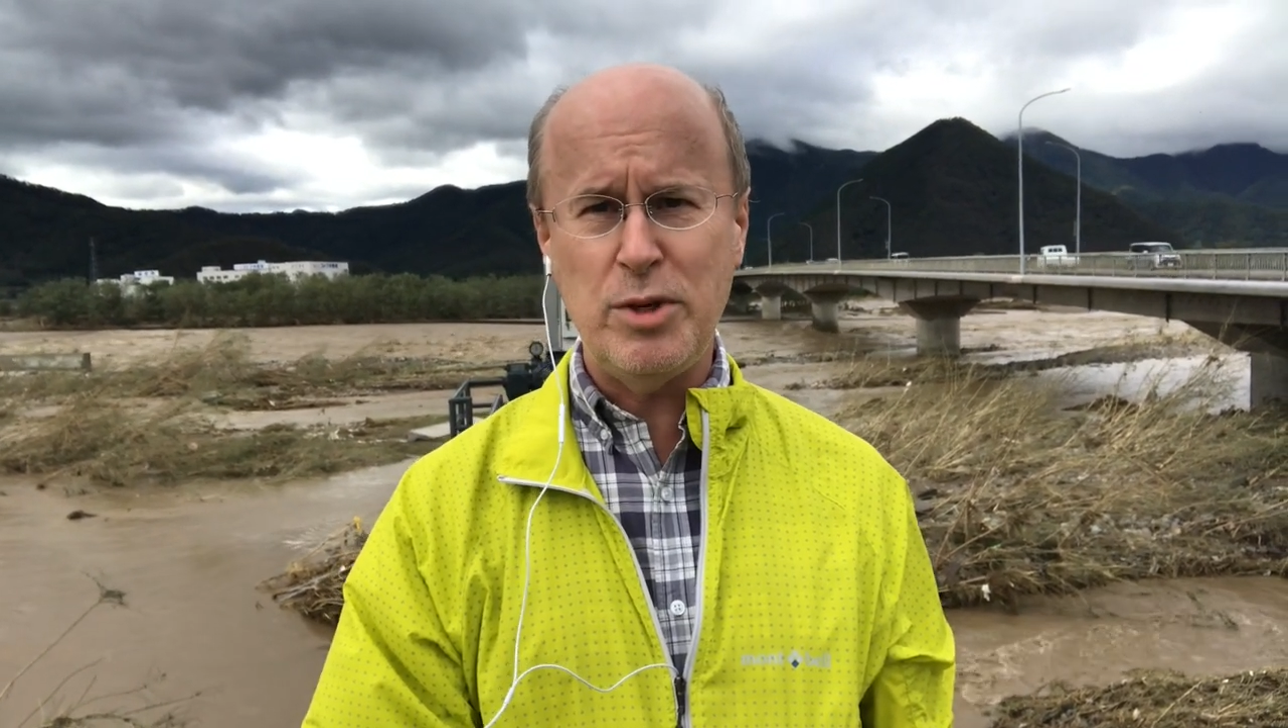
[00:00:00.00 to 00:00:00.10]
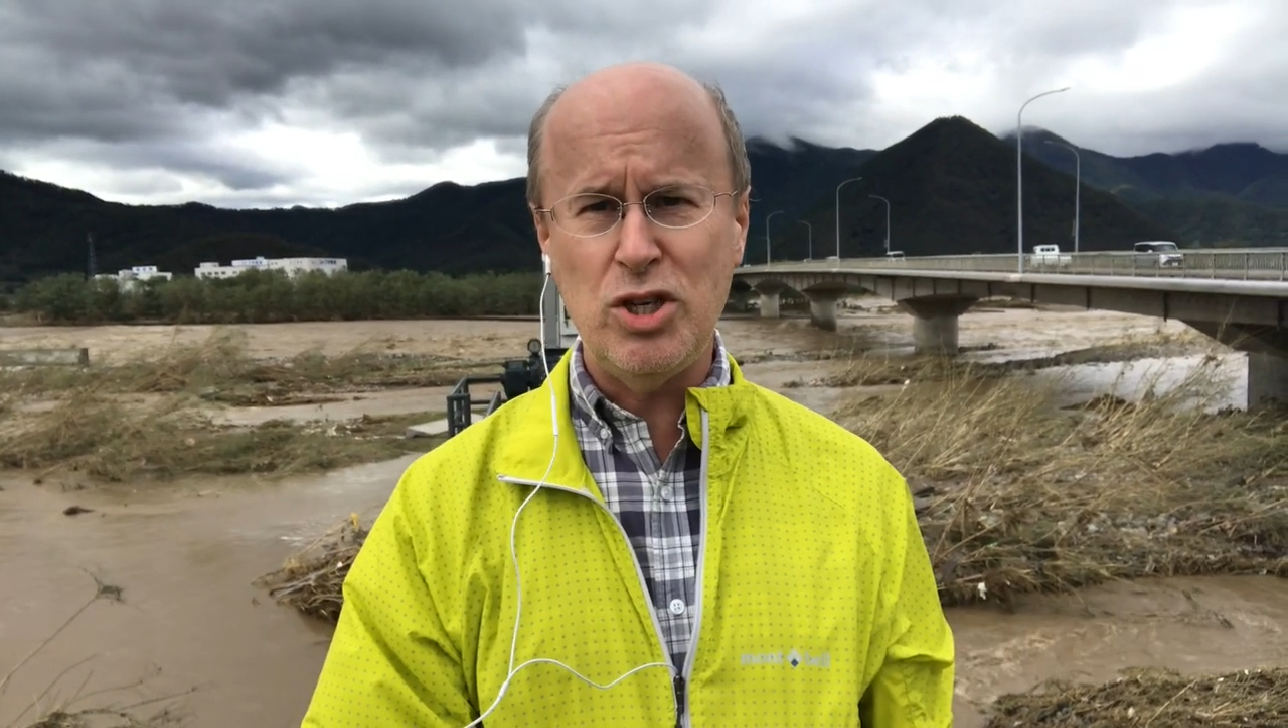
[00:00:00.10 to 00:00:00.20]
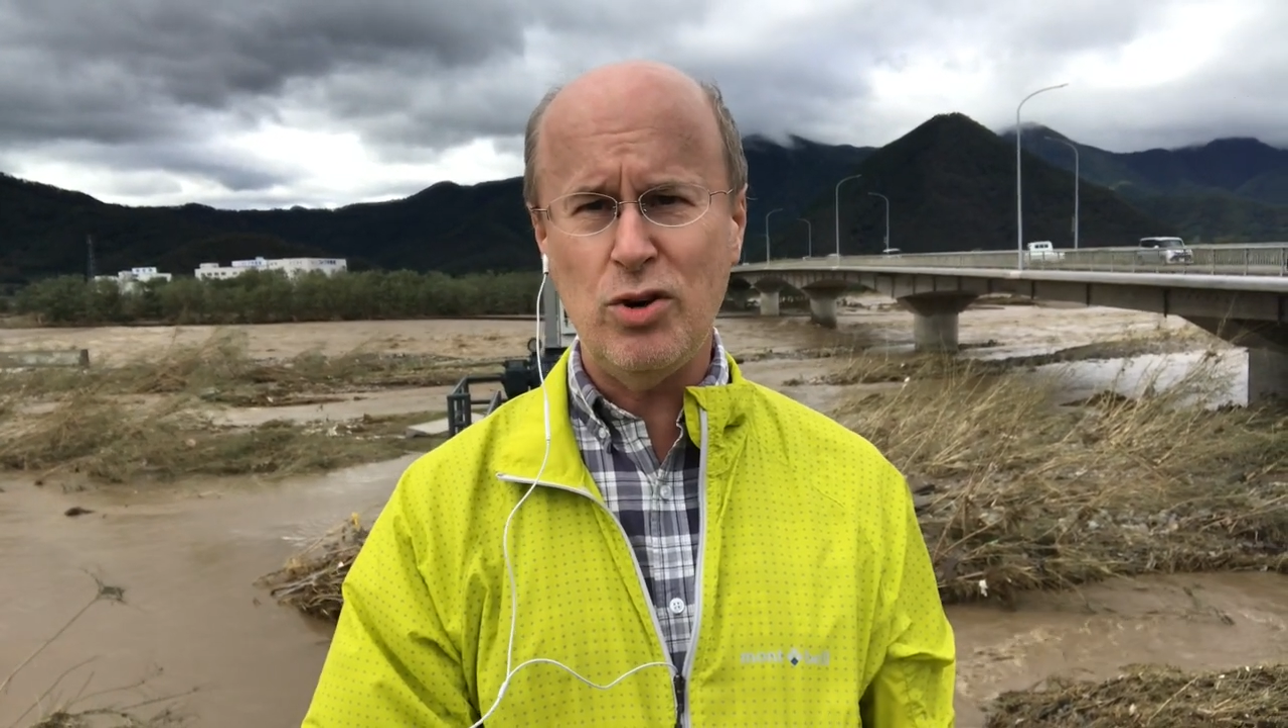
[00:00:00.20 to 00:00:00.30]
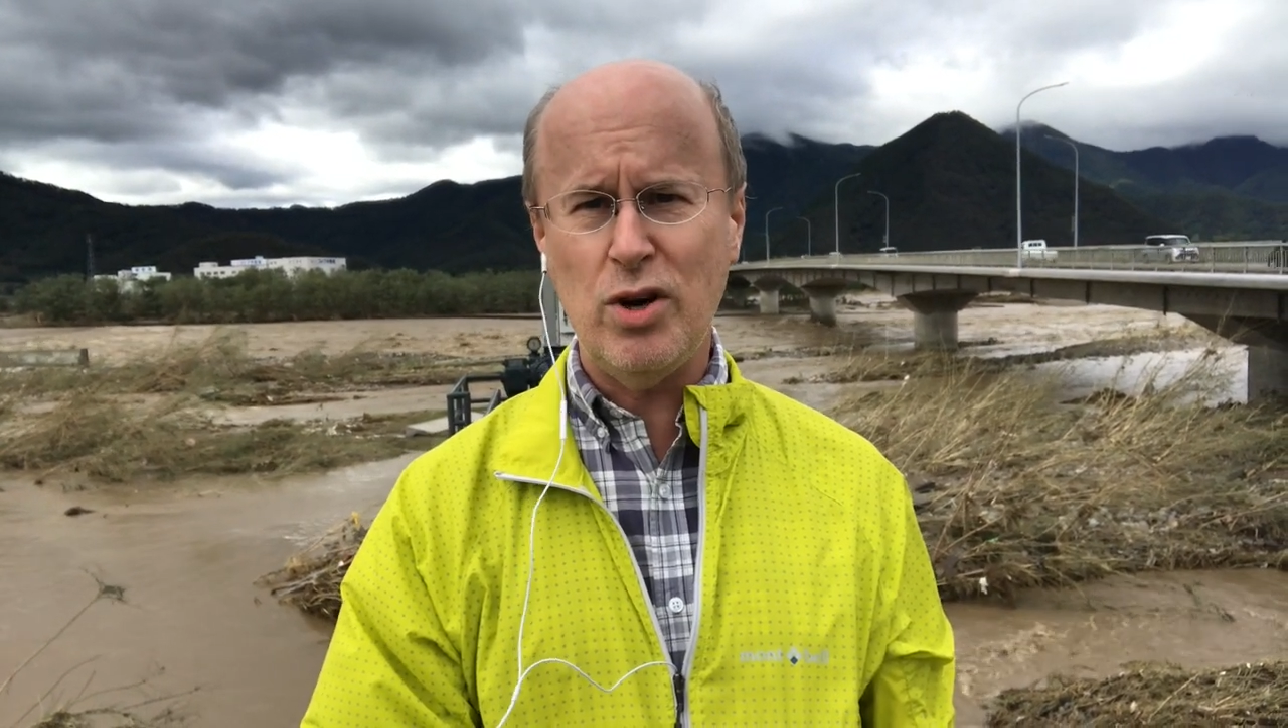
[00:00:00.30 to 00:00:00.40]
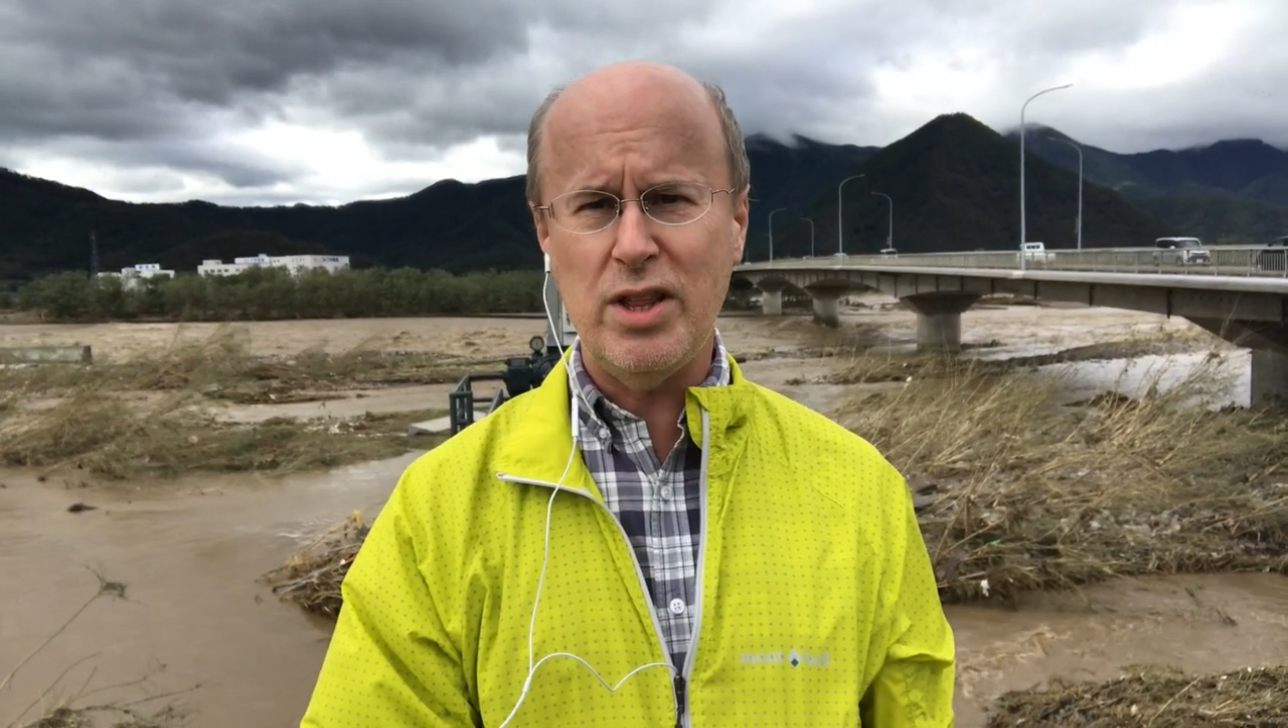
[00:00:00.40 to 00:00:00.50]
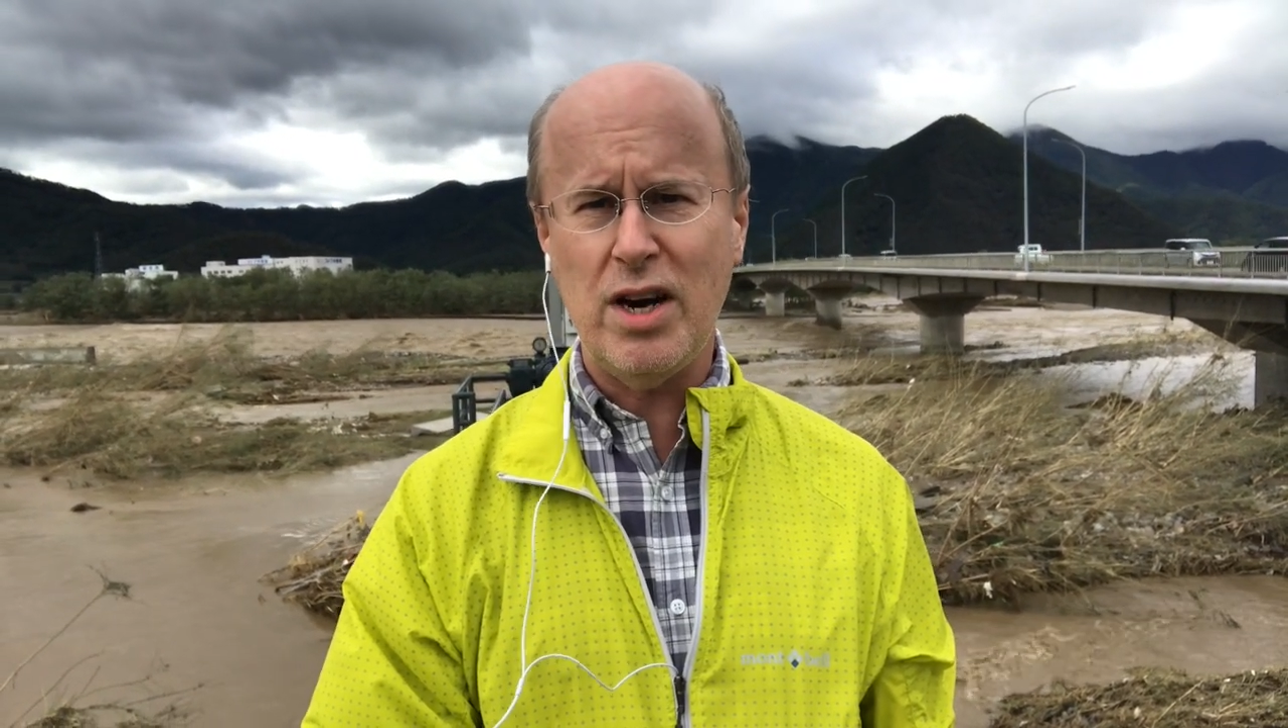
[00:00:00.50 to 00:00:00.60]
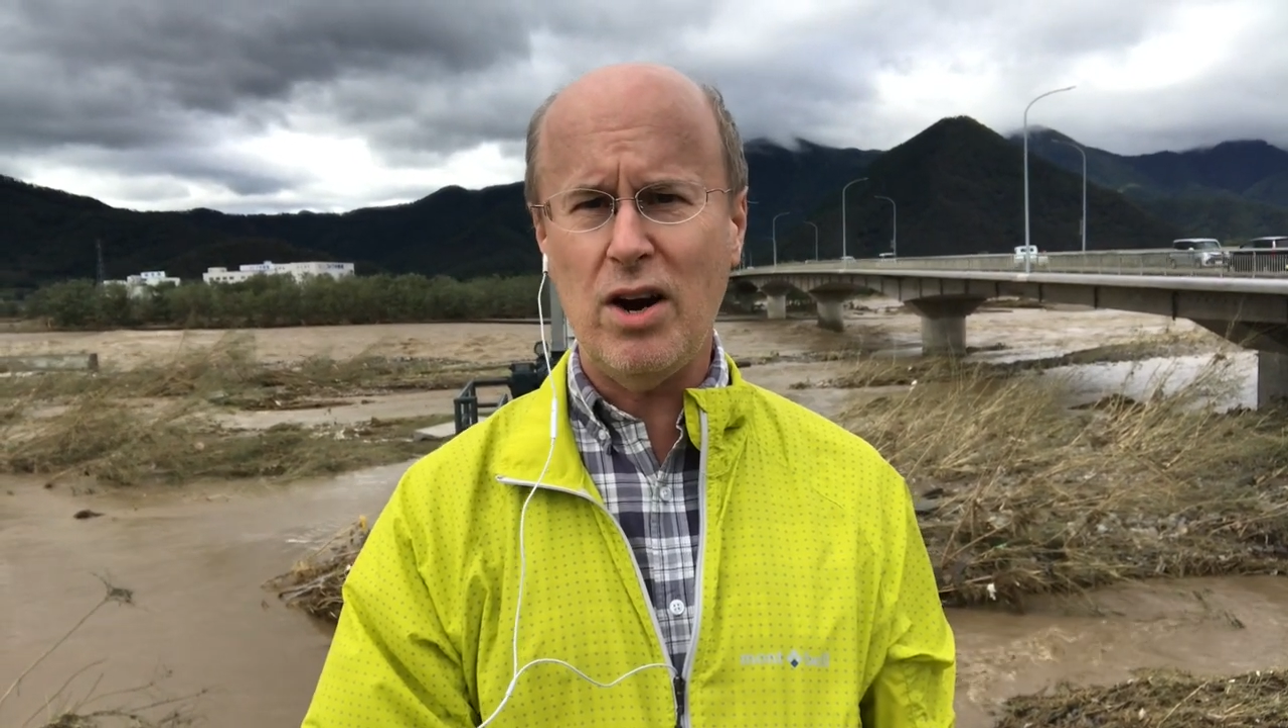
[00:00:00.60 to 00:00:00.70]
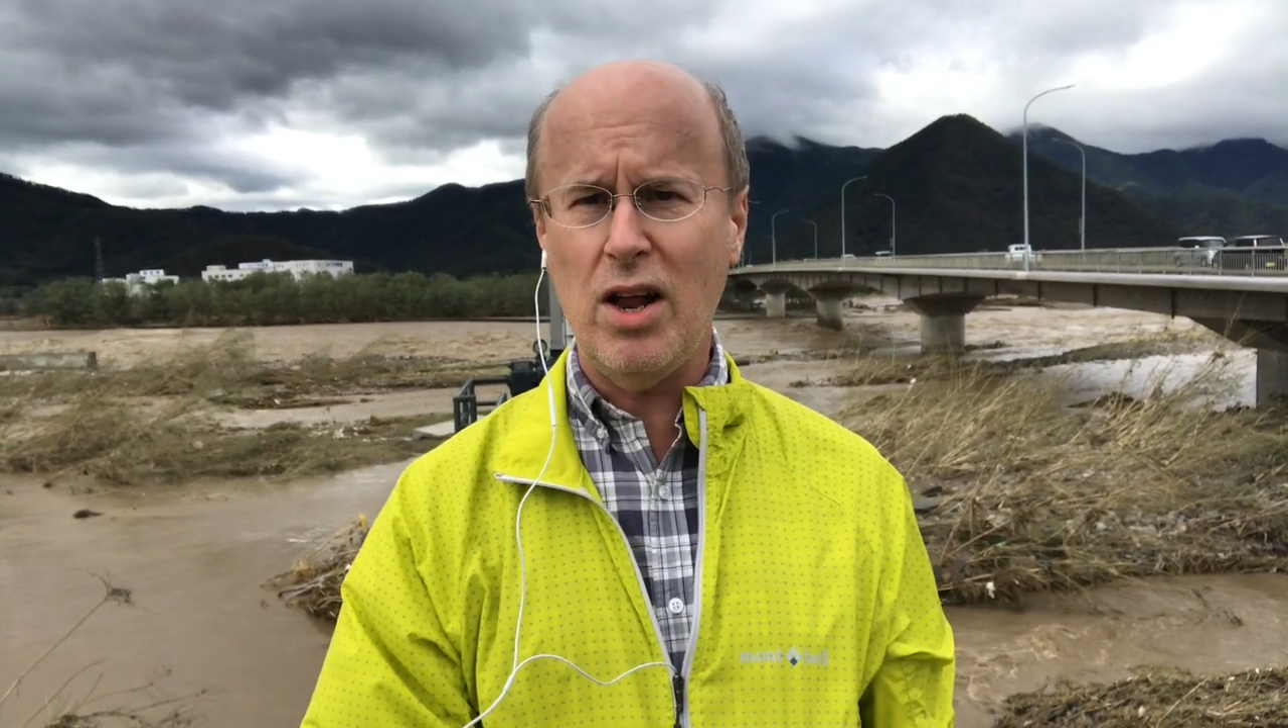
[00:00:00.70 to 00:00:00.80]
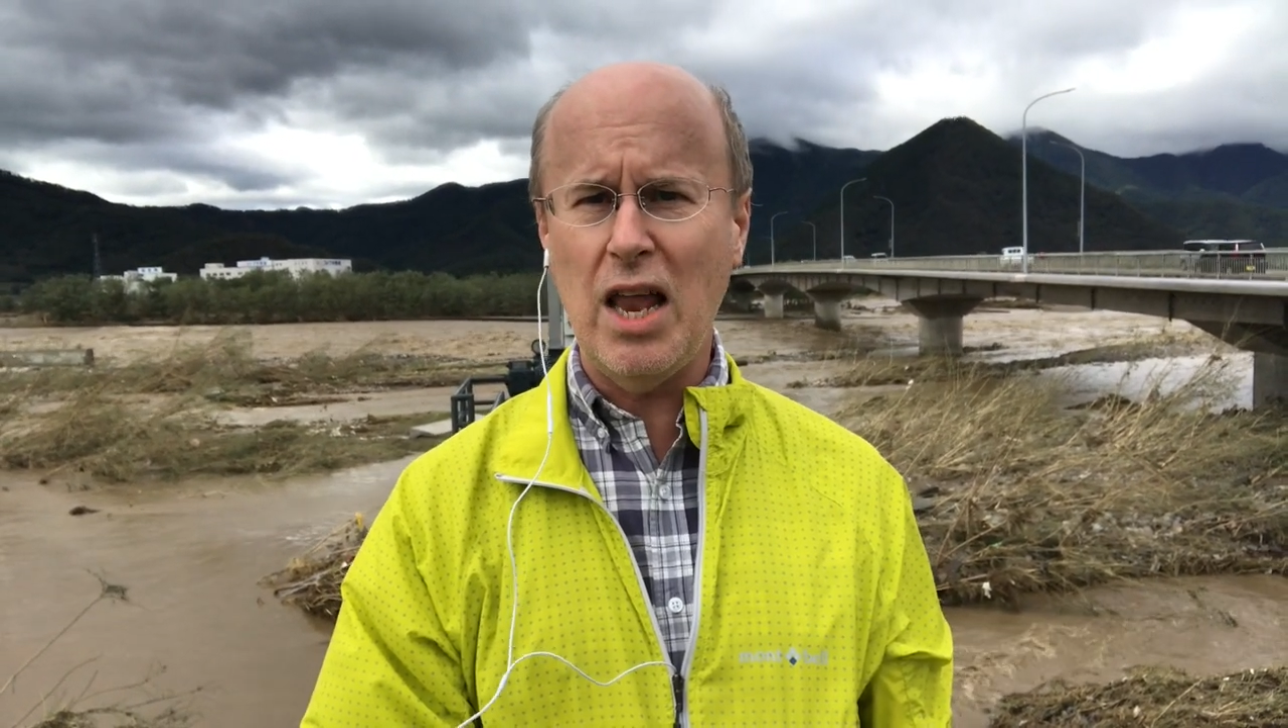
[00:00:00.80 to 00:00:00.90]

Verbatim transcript: sure there are a